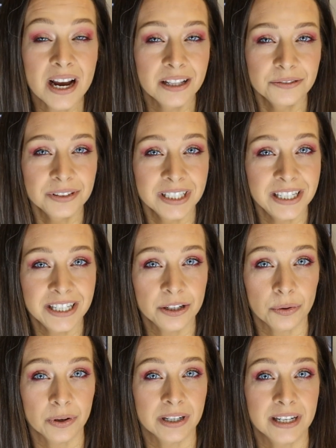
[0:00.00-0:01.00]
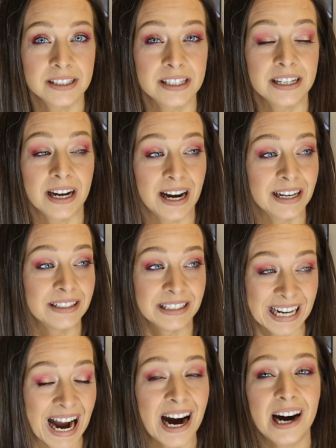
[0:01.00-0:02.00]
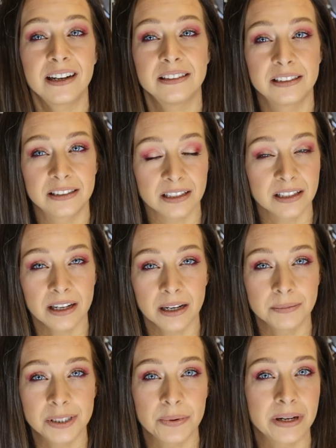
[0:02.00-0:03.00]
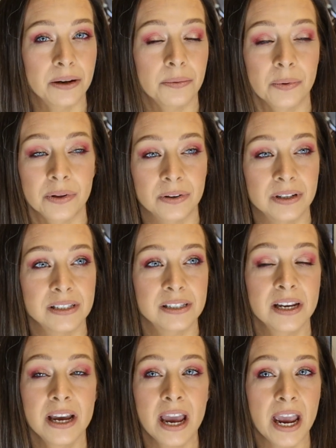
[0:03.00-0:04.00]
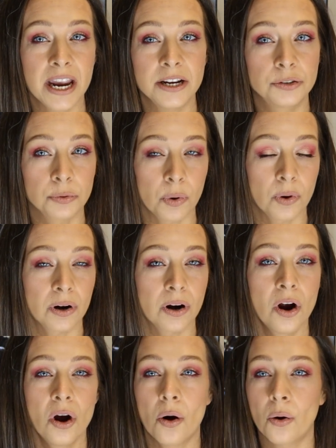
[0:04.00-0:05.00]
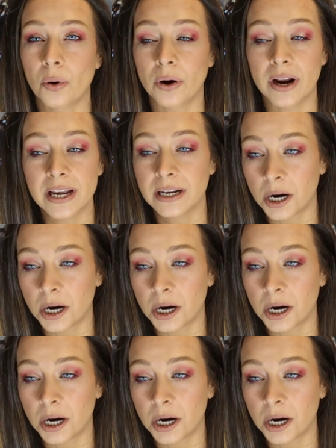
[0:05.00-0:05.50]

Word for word: I love cleaning and organizing. I constantly am doing it, whether it's a drawer or a